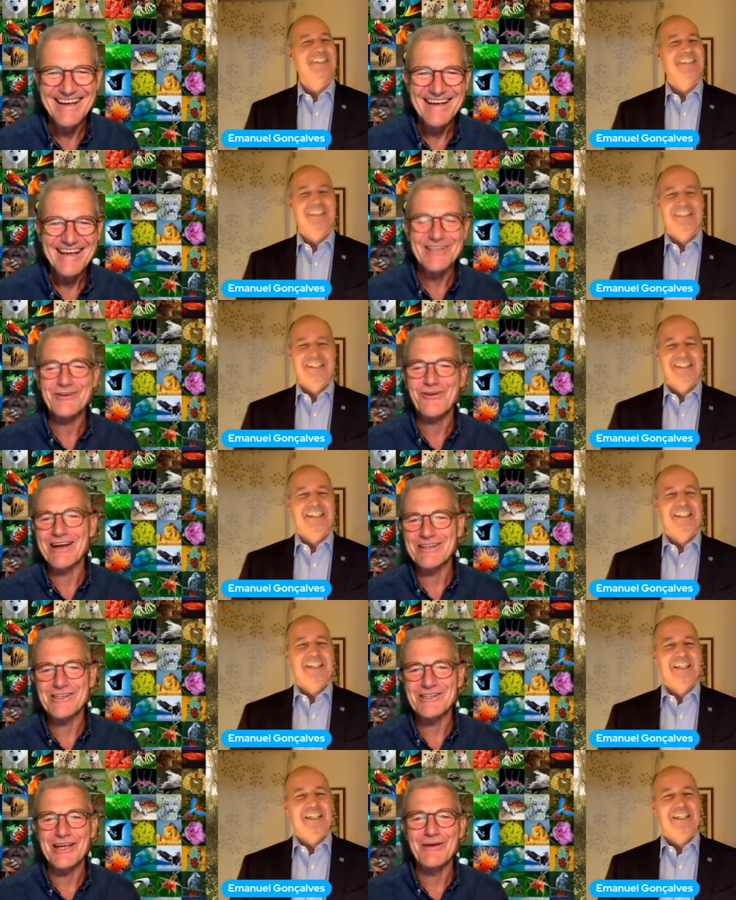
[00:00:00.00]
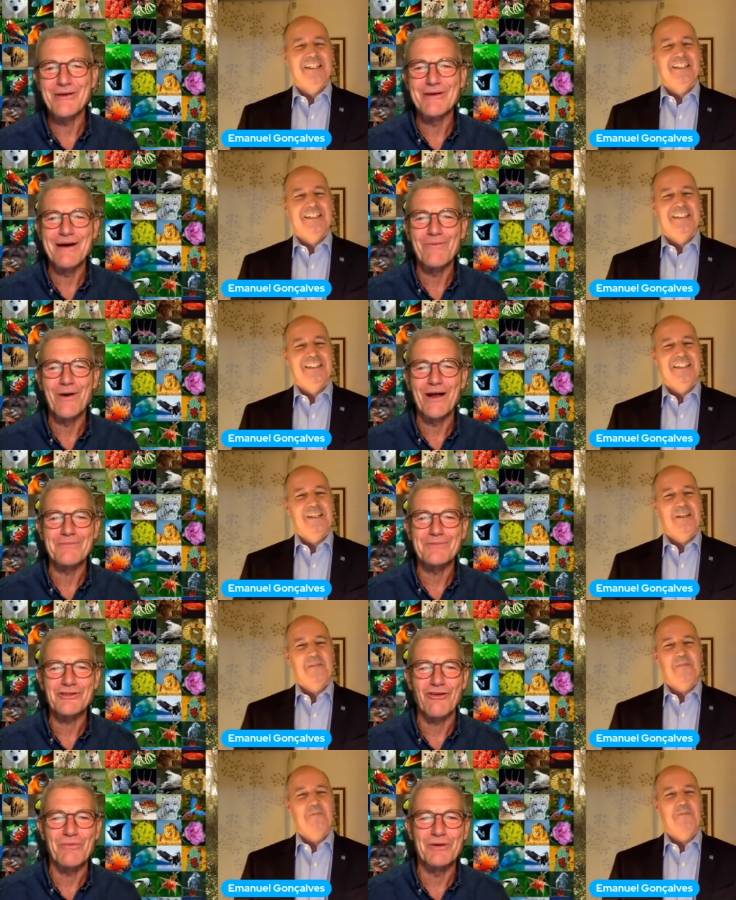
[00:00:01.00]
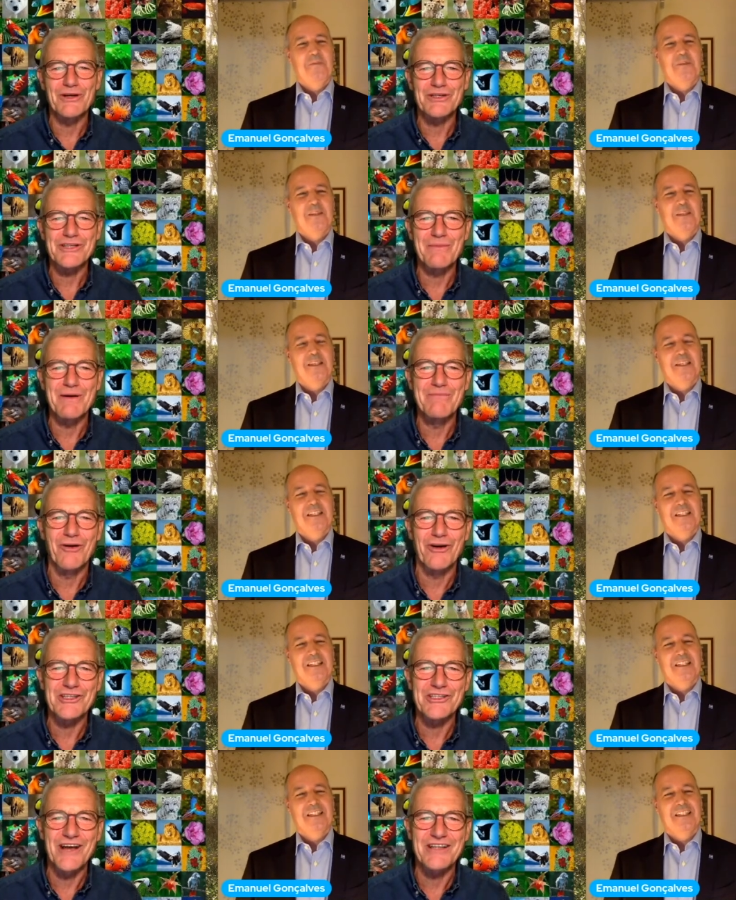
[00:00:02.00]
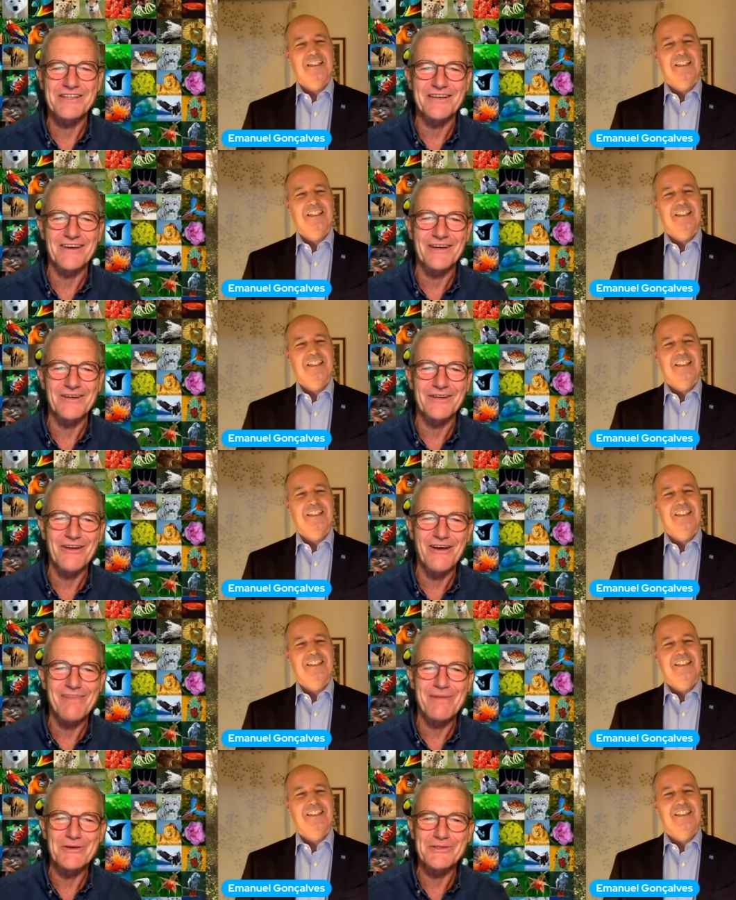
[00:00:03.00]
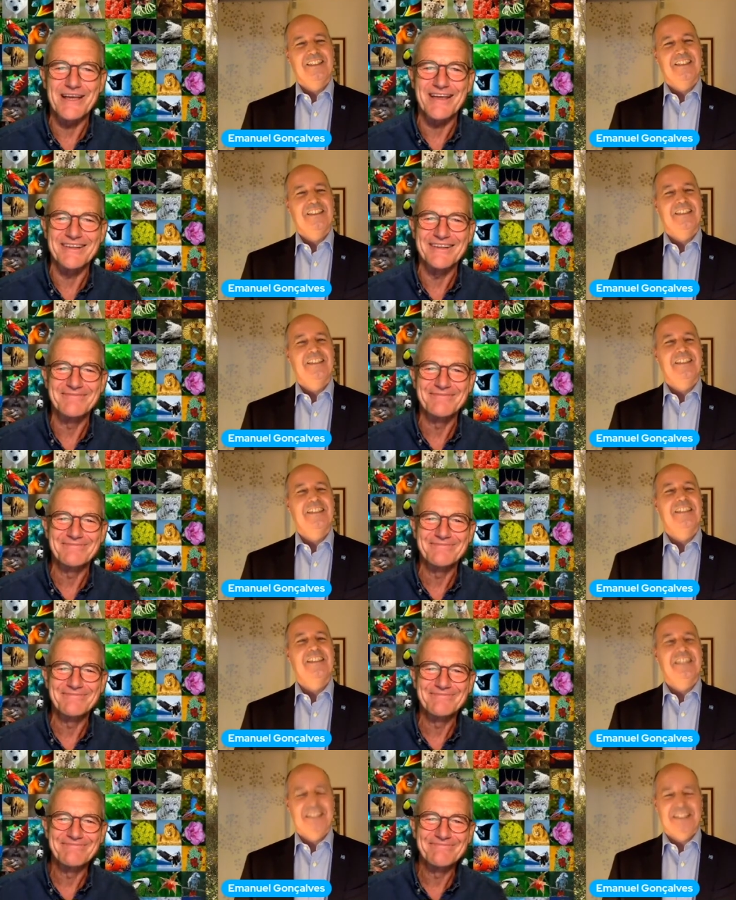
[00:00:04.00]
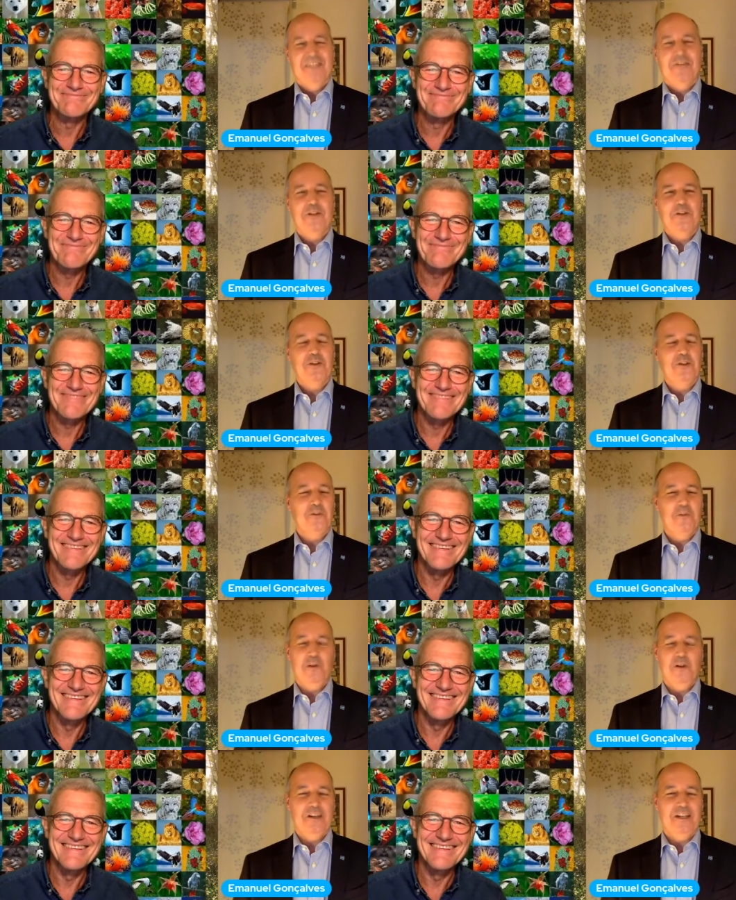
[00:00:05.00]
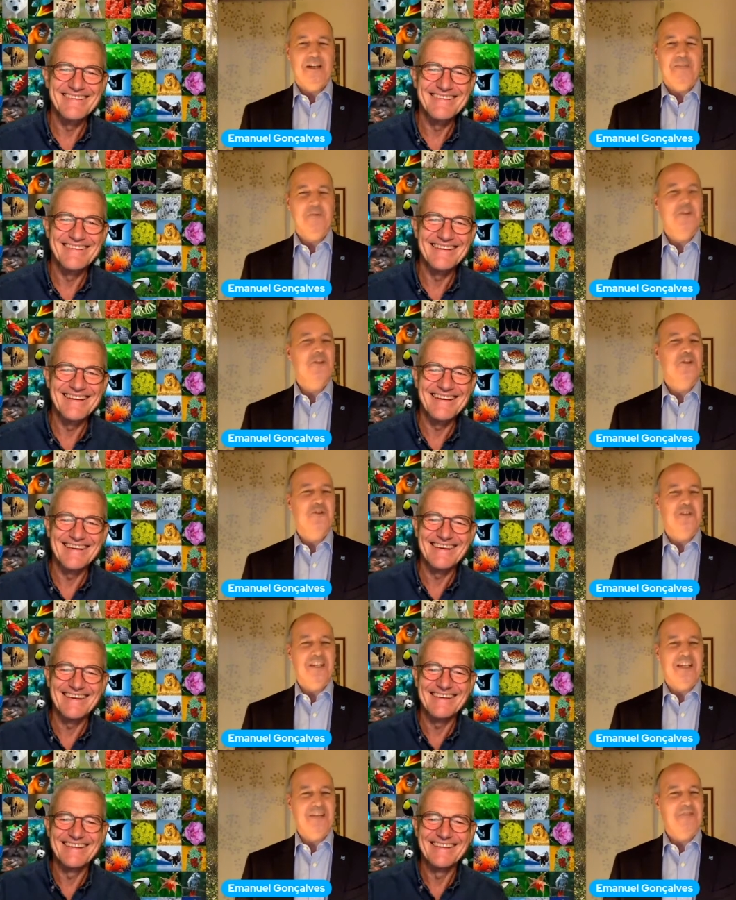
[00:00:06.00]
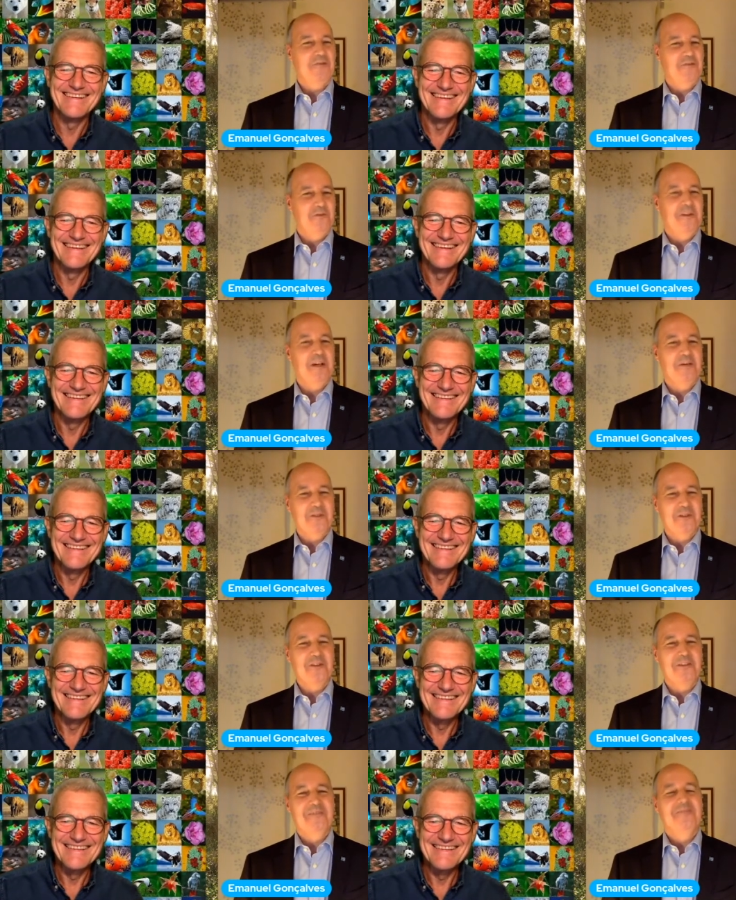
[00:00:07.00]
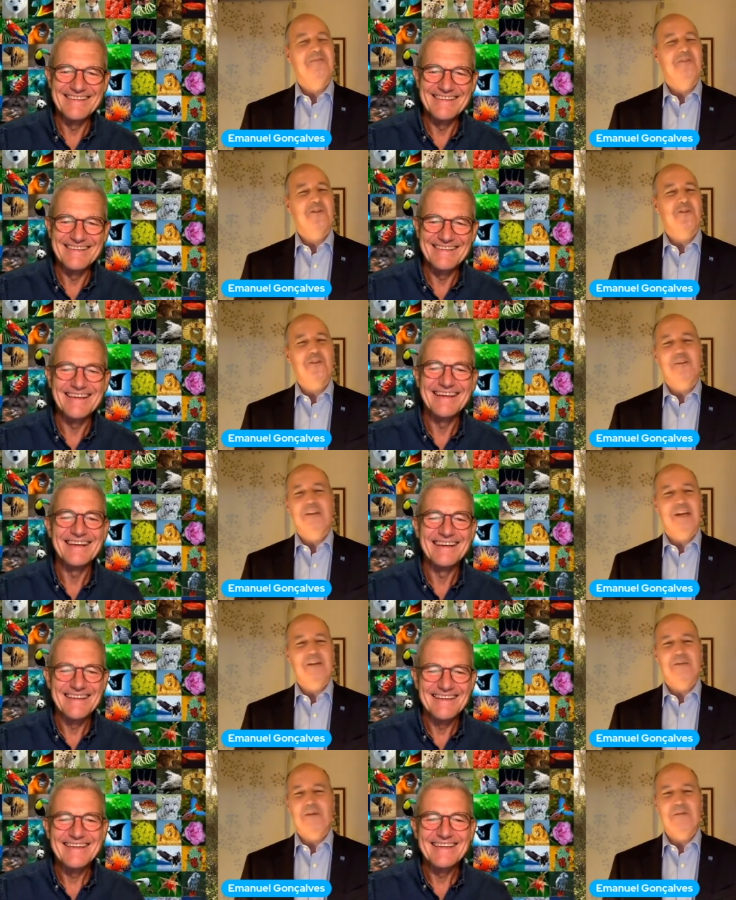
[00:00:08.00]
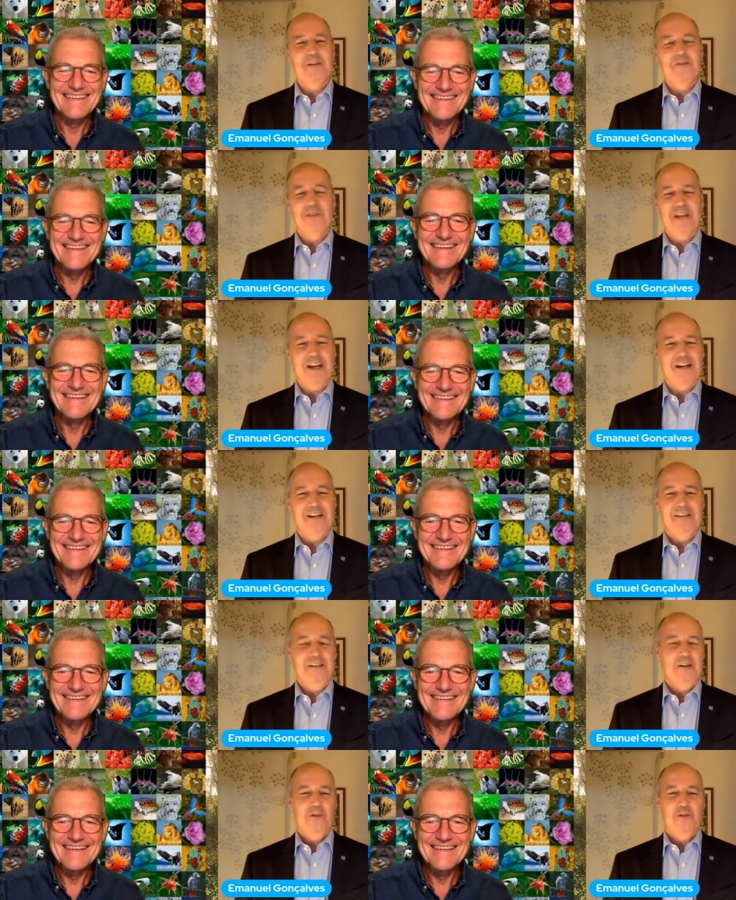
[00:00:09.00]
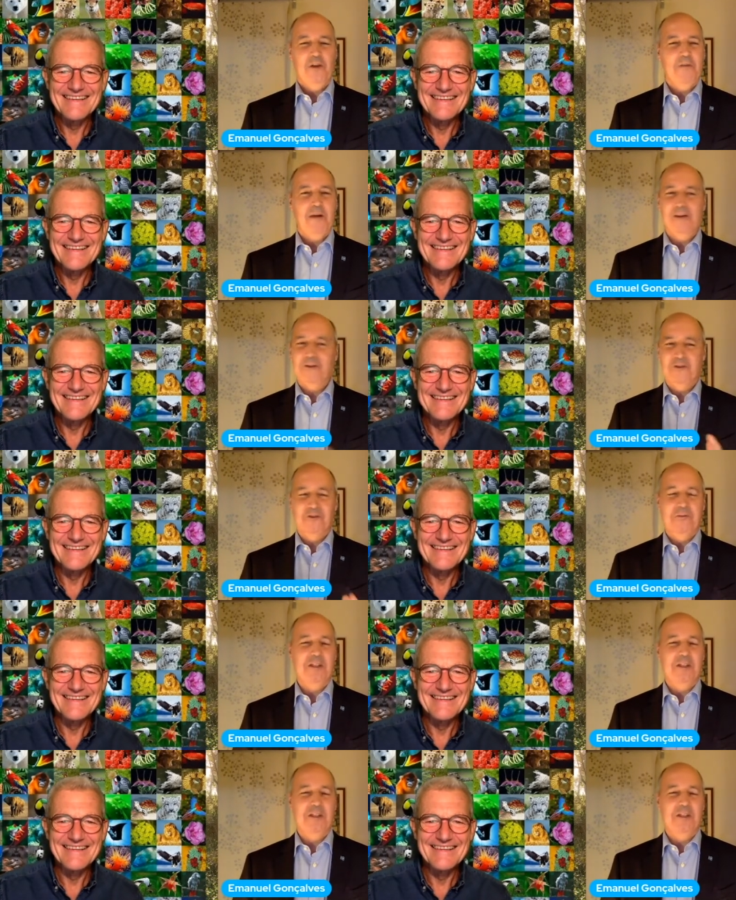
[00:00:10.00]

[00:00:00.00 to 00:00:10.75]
Speaker 1: it's great to see you, Emanuel. I'm sorry we're not somewhere more exciting, like on a dive boat together.
Speaker 2: Great to see you, Paul, and I'm pretty sure that will come soon for sure. I, I mean, we are we are bound to be